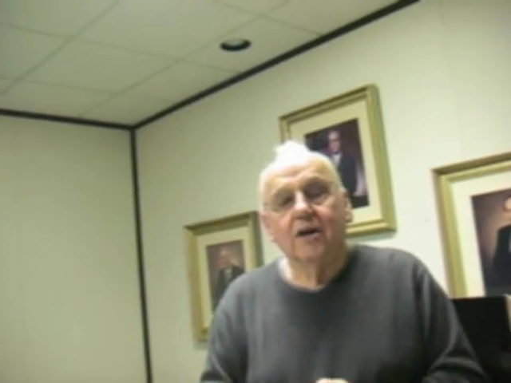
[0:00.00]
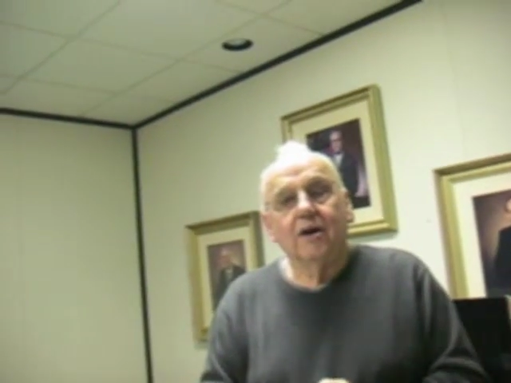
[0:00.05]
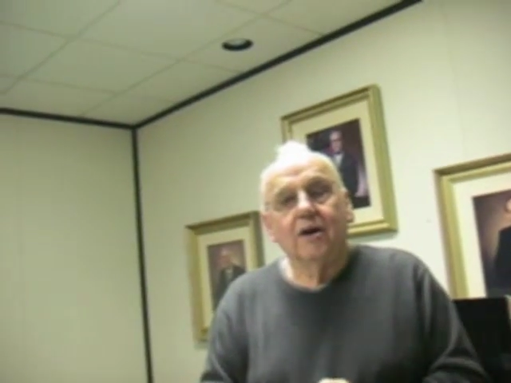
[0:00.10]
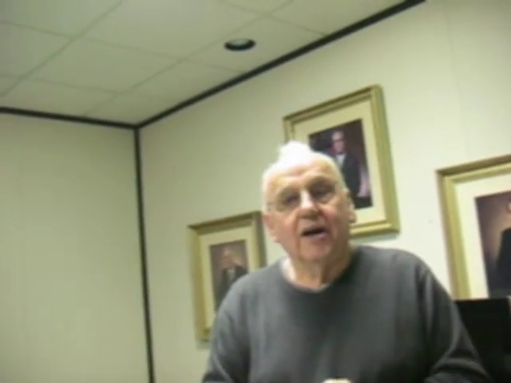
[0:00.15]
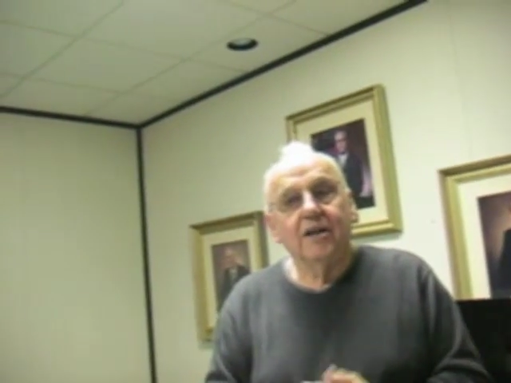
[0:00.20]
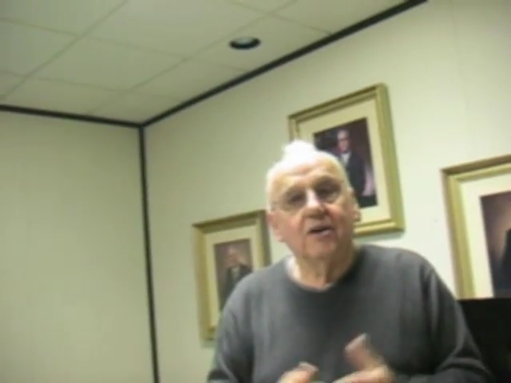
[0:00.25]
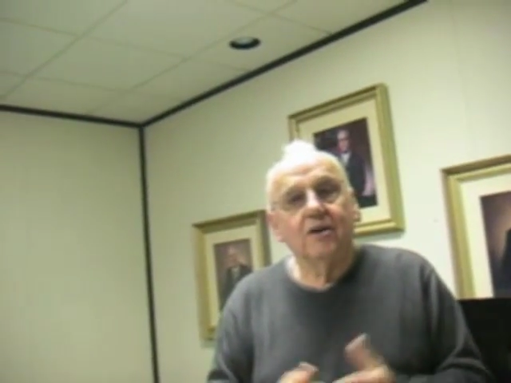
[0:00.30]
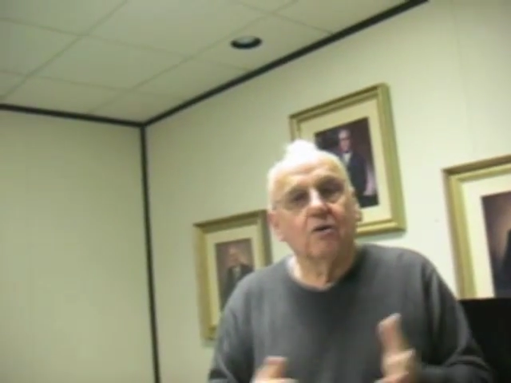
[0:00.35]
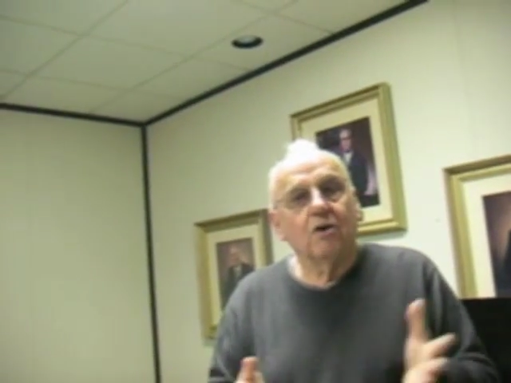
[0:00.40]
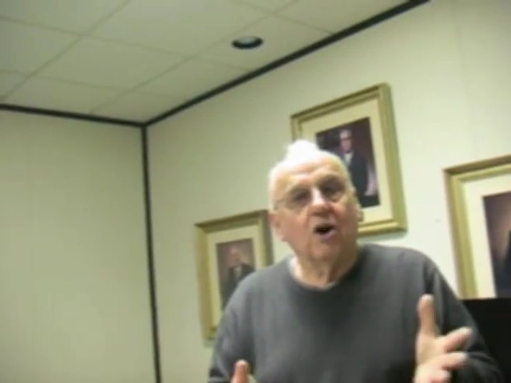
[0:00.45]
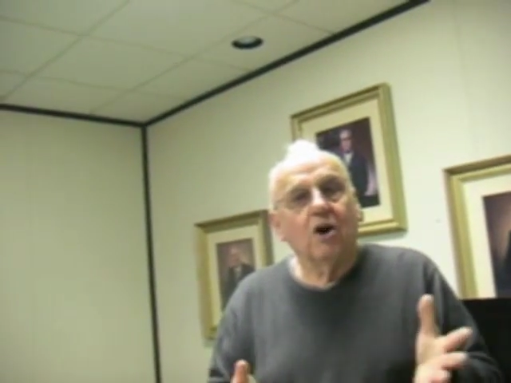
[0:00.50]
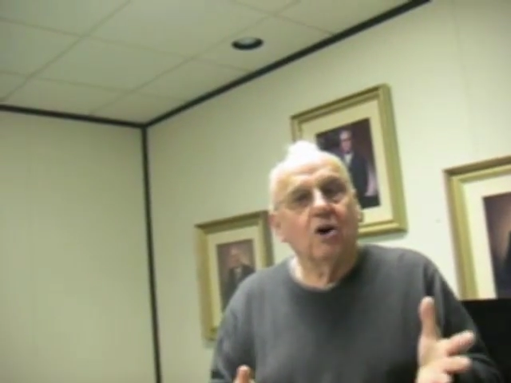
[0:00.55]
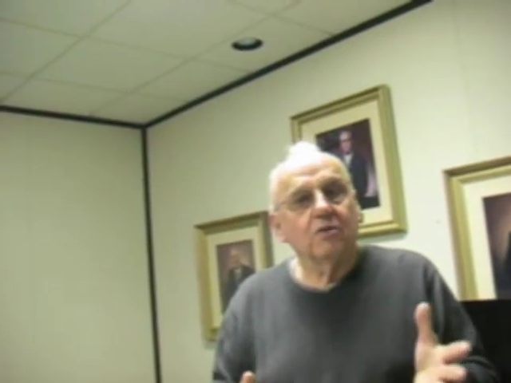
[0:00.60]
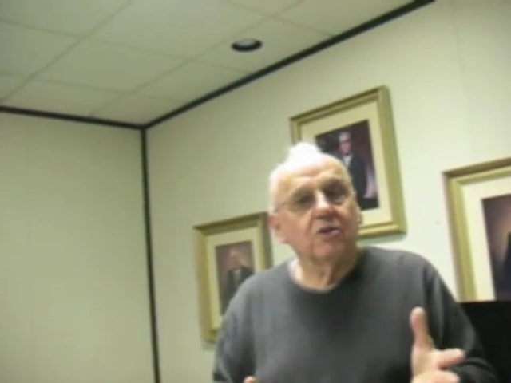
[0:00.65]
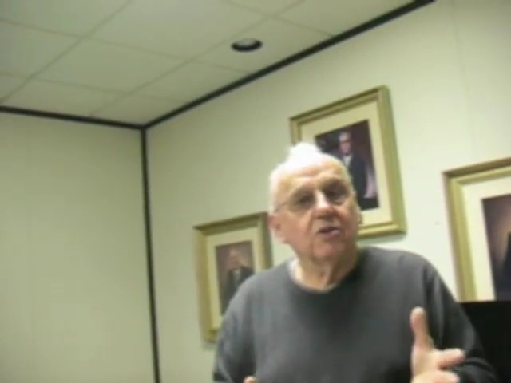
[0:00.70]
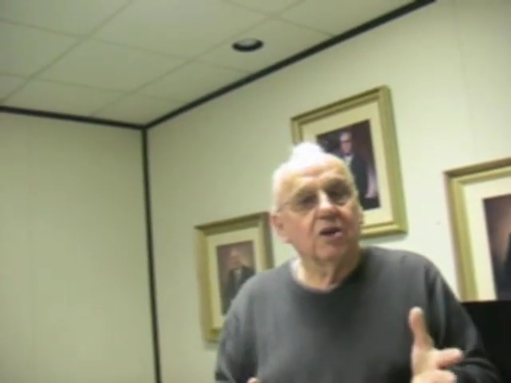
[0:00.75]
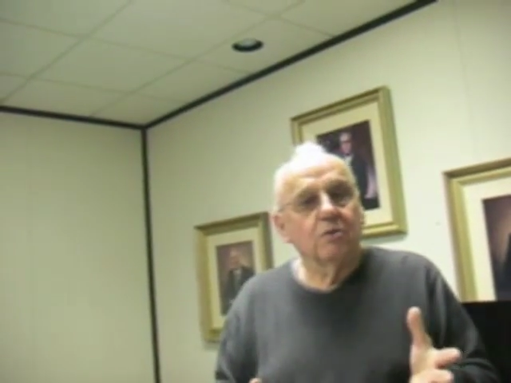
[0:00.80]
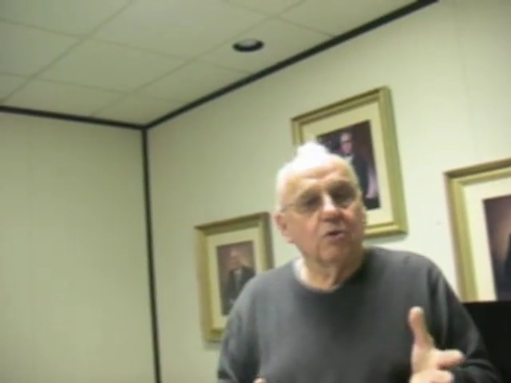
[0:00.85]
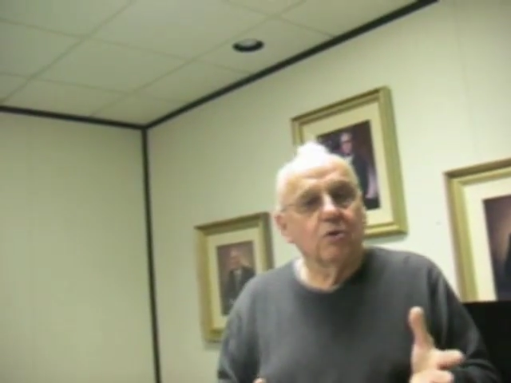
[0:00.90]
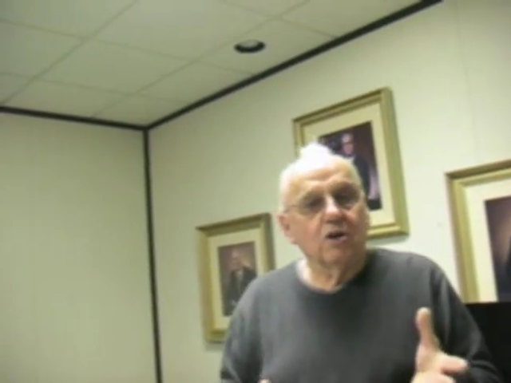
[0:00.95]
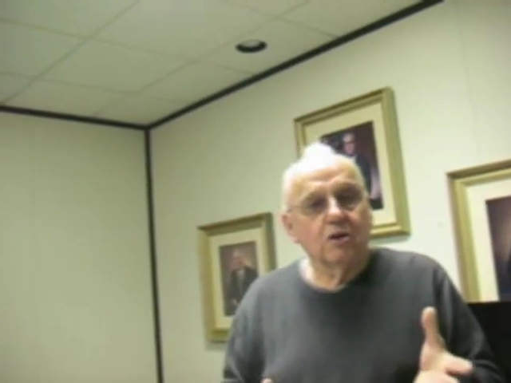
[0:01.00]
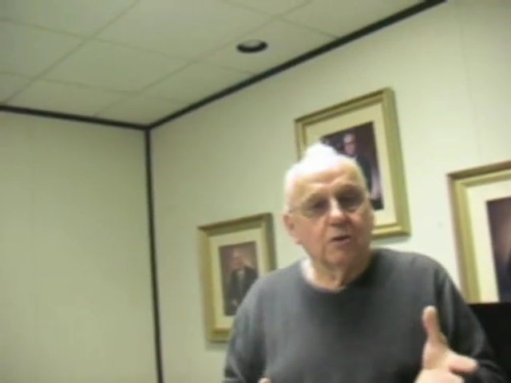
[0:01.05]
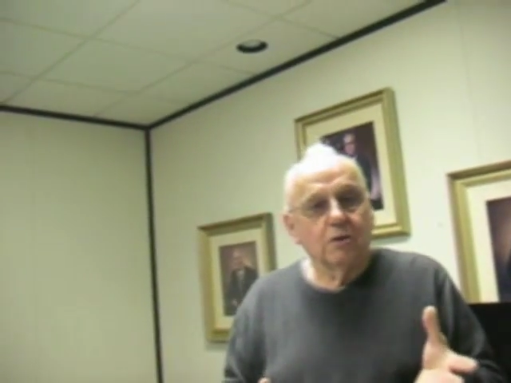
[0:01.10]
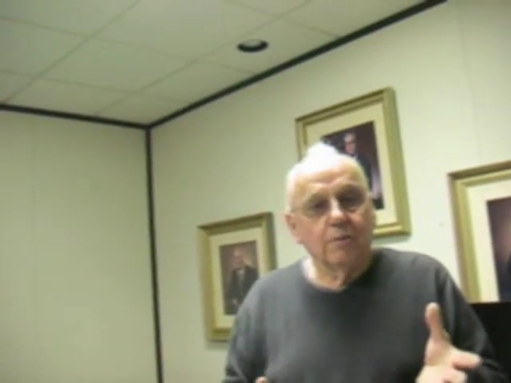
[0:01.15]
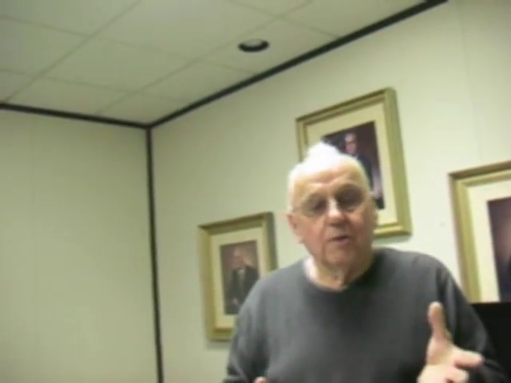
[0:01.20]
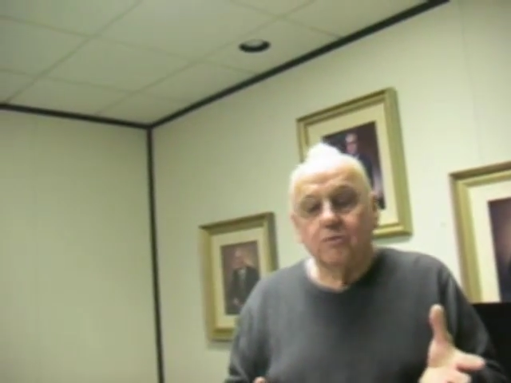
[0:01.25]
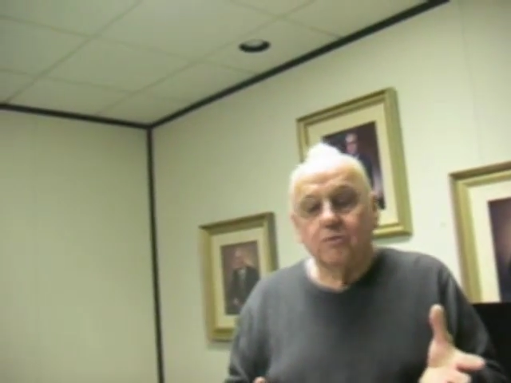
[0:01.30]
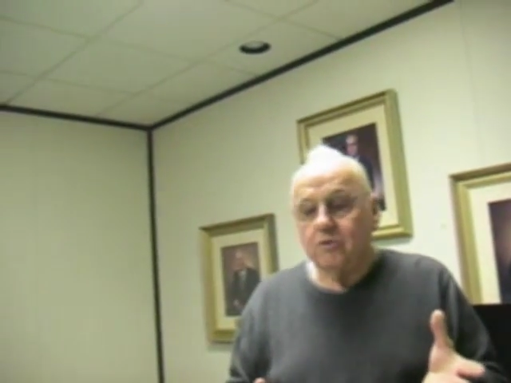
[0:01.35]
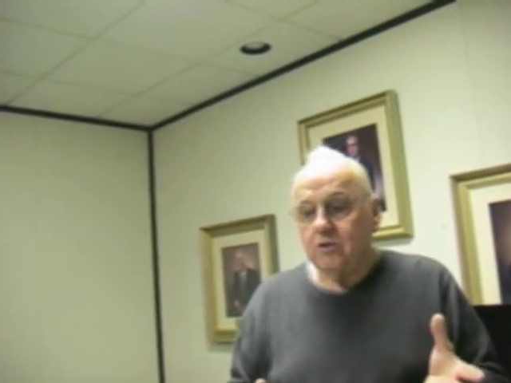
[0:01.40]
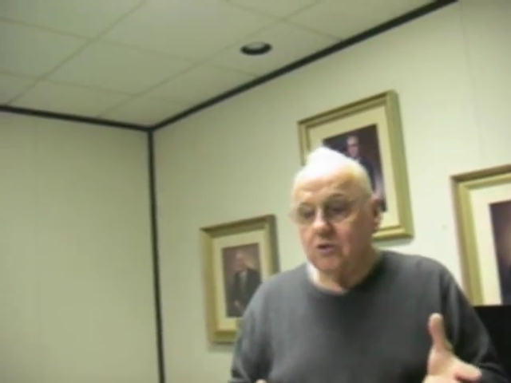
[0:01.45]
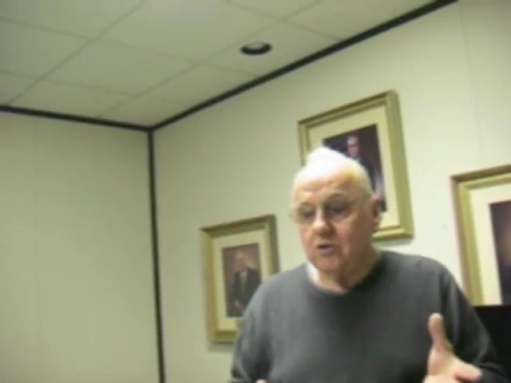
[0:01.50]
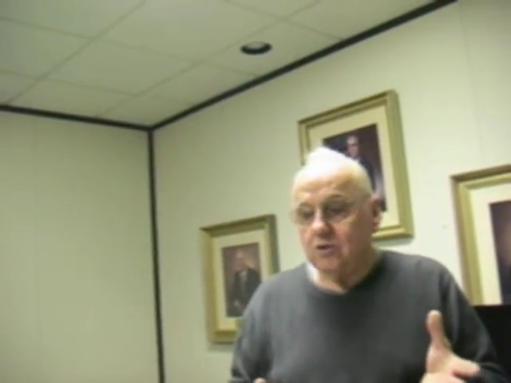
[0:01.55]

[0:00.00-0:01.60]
And the odd thing with other member of the